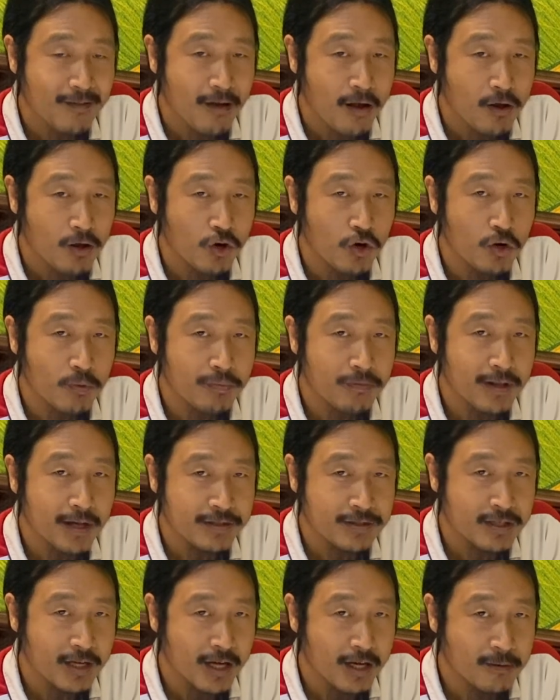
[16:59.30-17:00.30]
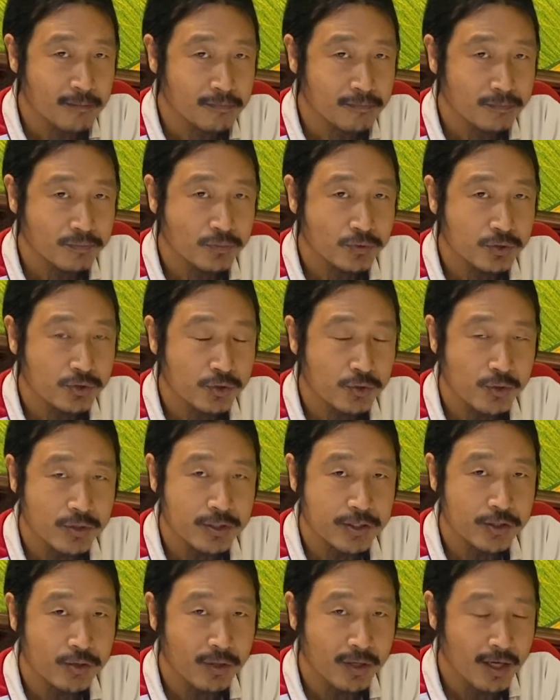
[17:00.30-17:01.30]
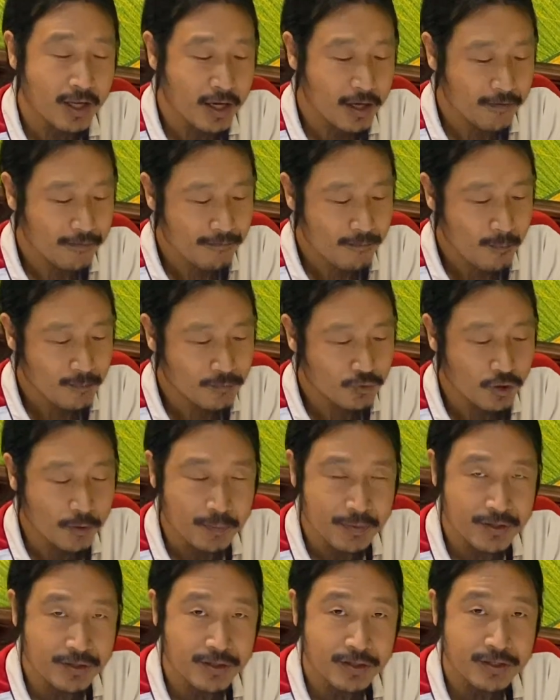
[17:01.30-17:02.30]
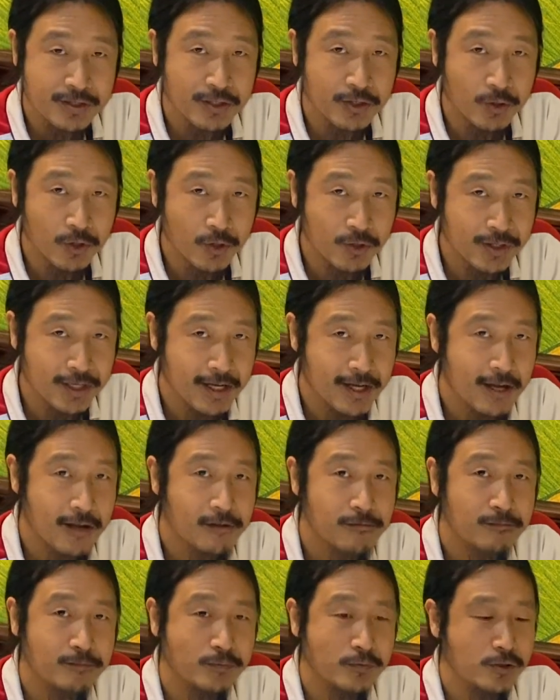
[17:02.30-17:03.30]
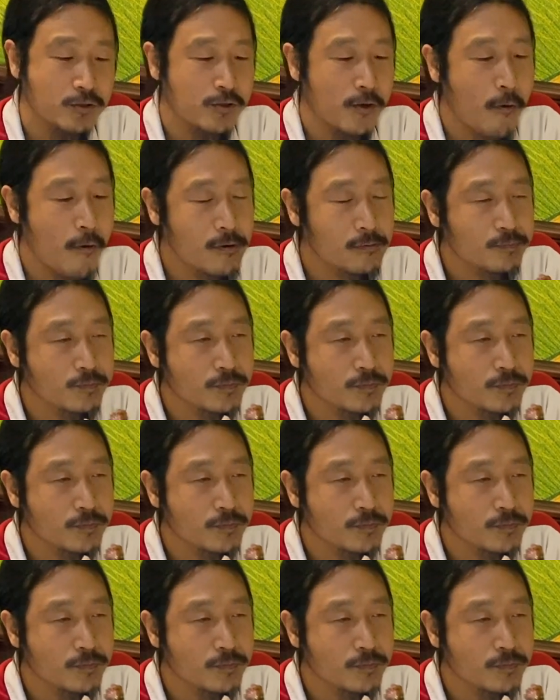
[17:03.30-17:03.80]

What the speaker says: Hope that time you're still alive, your business is still okay. You know.